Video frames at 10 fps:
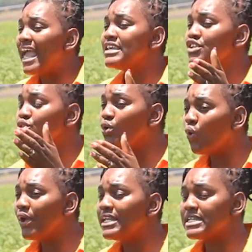and then you
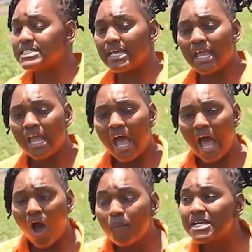go in and say,
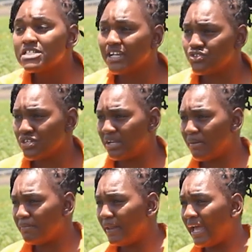how much nitrogen
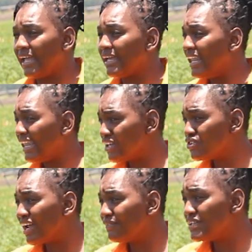am I applying? Like
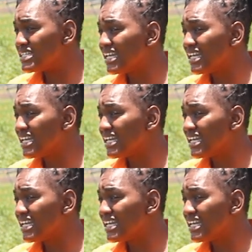you rightfully